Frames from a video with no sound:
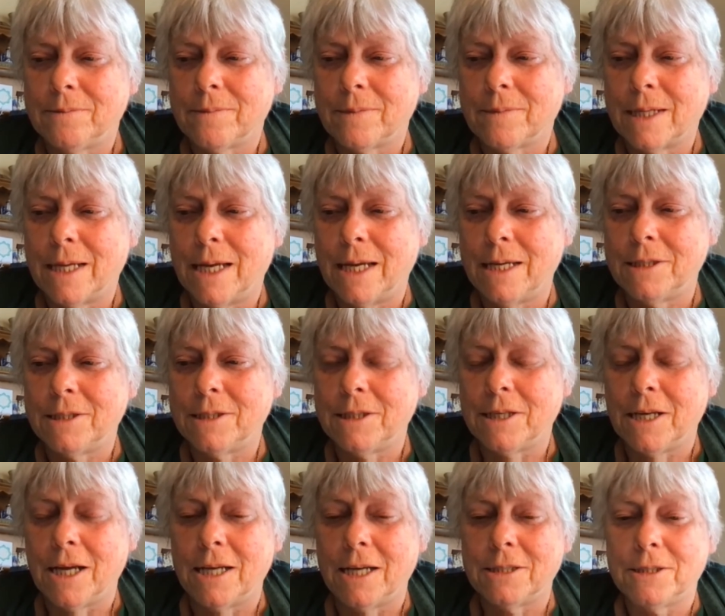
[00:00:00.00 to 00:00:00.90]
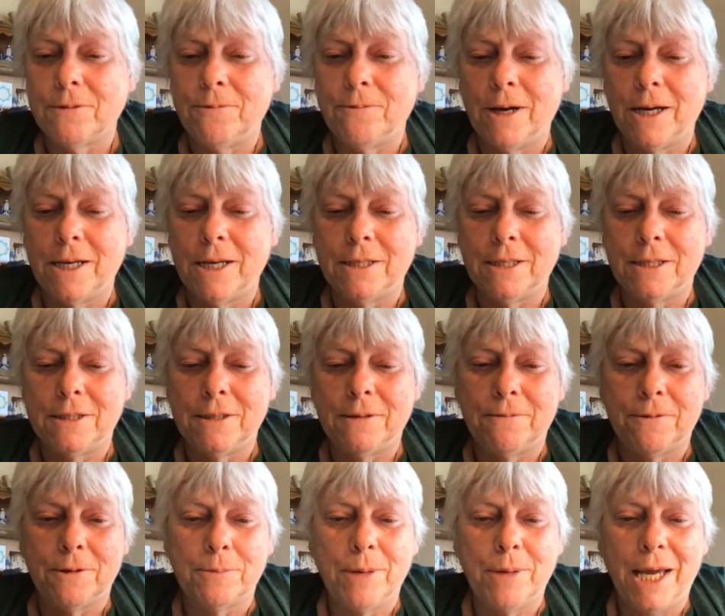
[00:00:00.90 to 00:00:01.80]
has got to find a
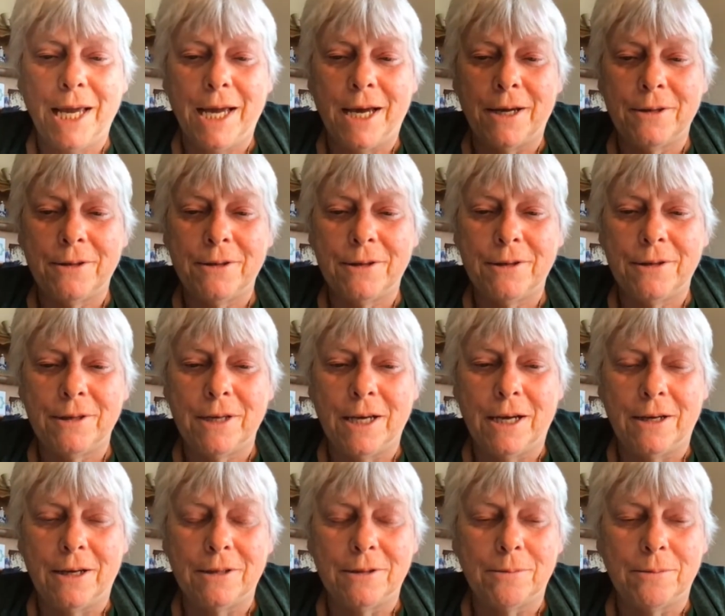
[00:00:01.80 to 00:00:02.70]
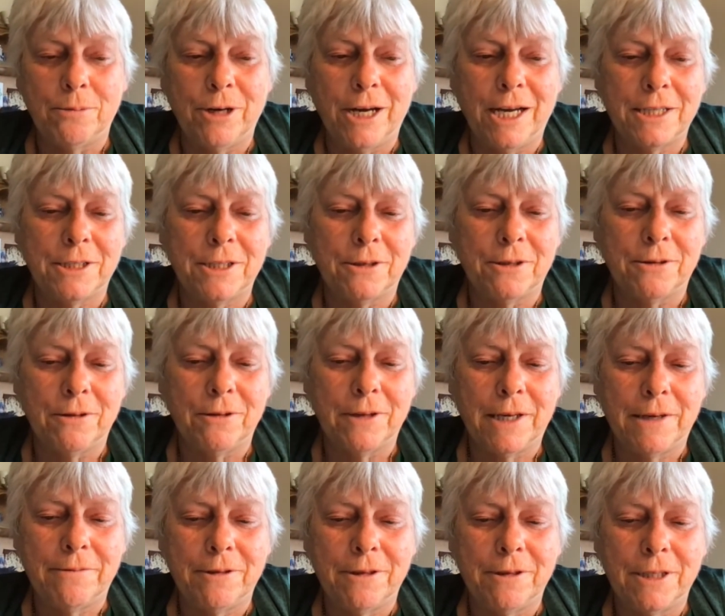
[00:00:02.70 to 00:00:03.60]
different path on the practical
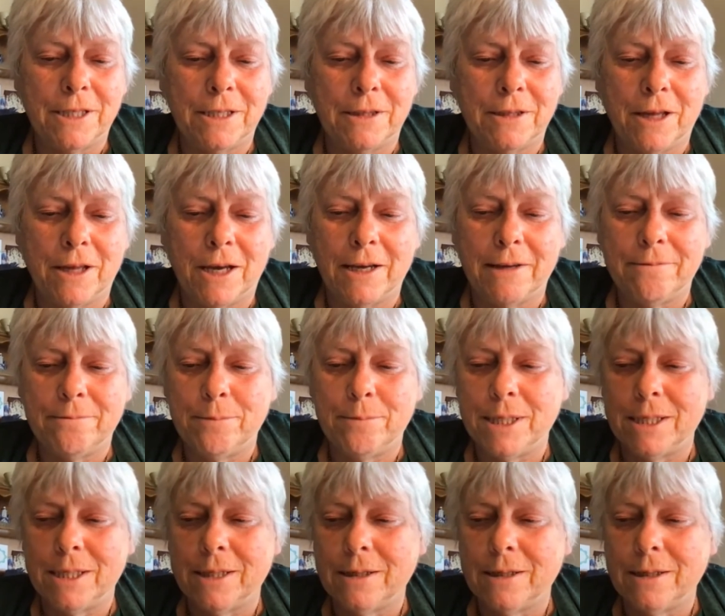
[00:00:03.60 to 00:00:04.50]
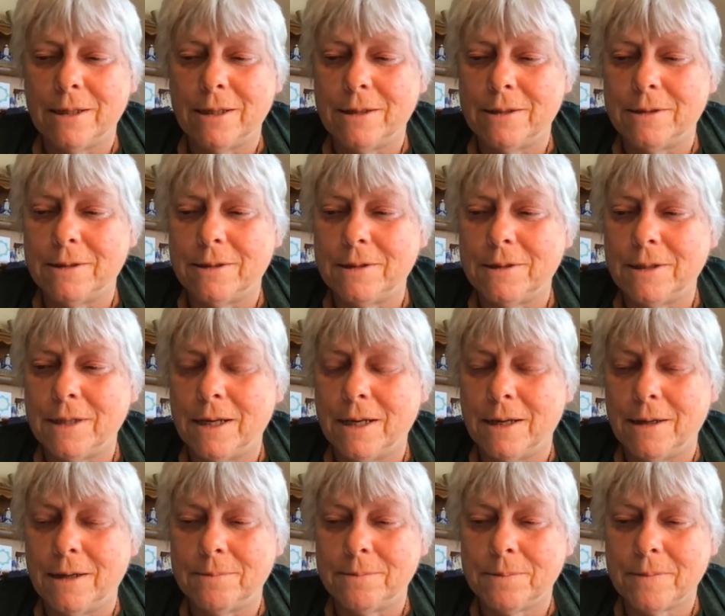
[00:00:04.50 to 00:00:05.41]
level in life because
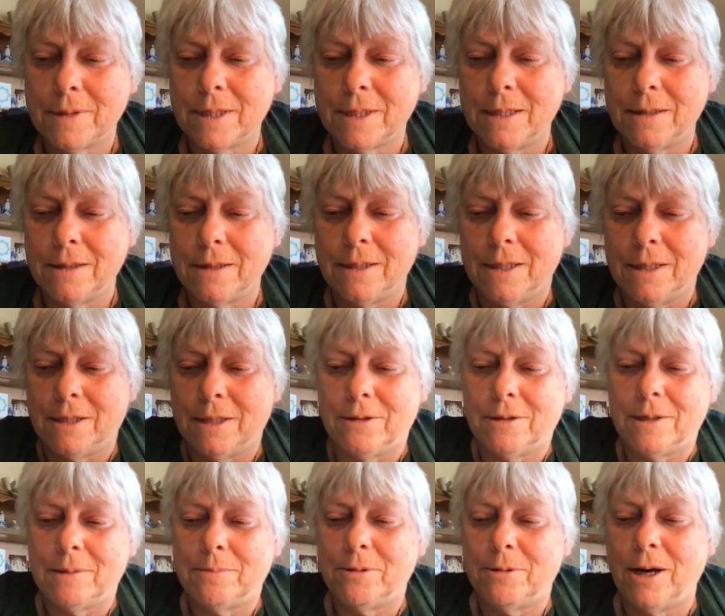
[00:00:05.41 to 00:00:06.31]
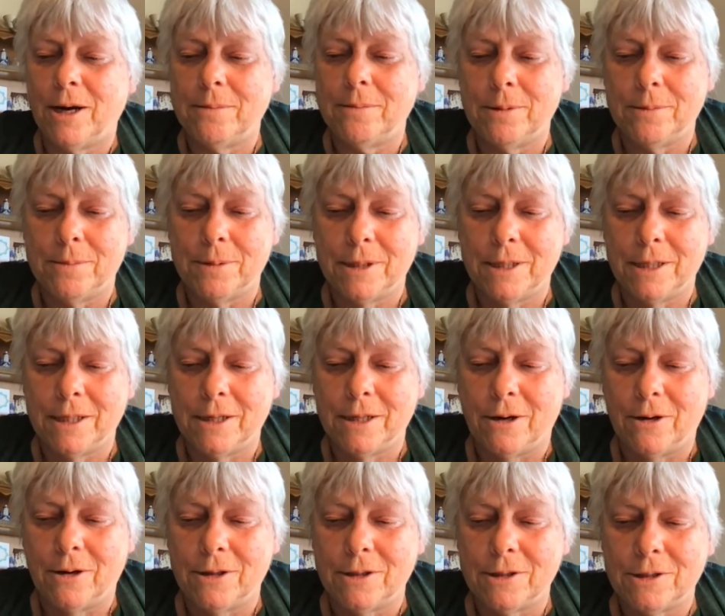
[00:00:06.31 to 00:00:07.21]
um, Eh, you know, they probably
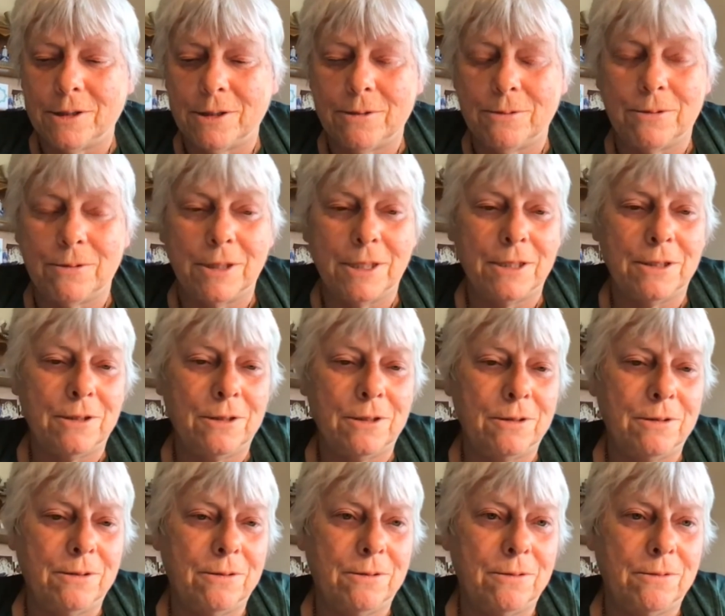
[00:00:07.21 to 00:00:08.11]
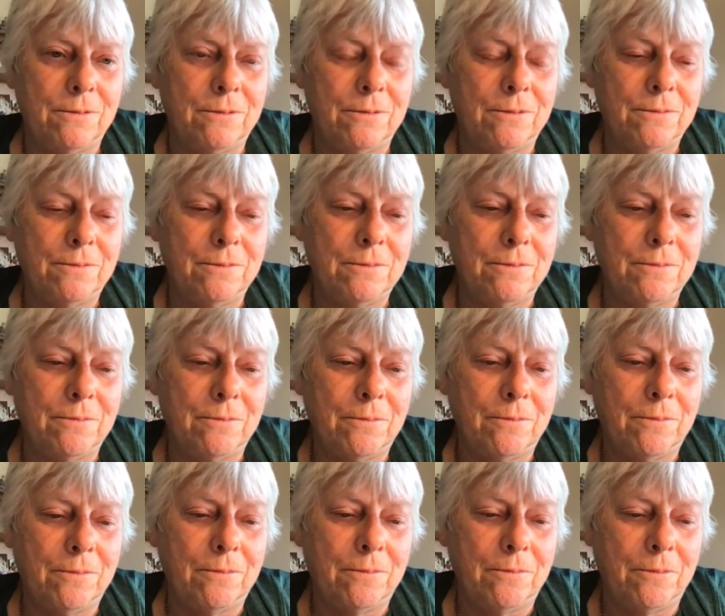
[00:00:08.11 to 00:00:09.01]
aren't going to
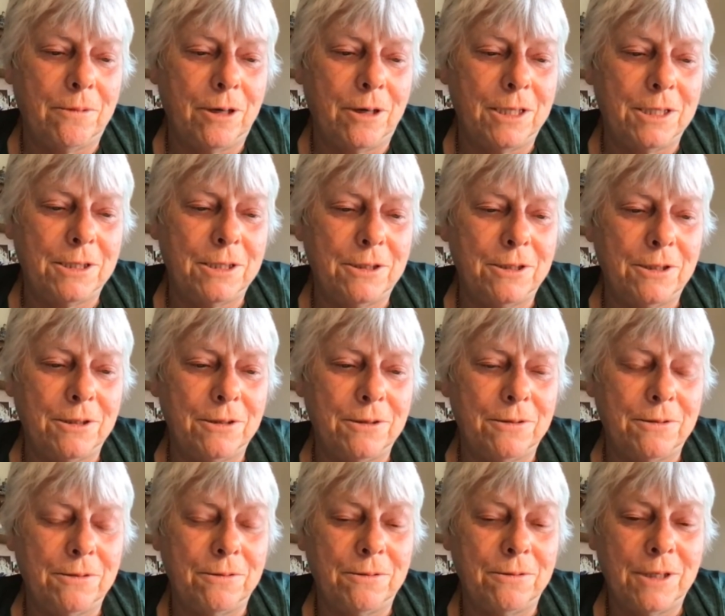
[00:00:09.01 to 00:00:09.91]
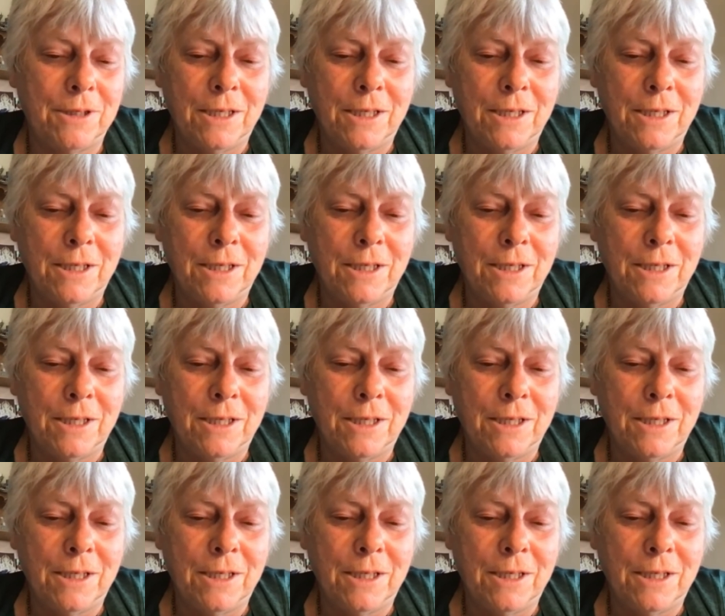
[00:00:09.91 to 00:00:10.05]
want to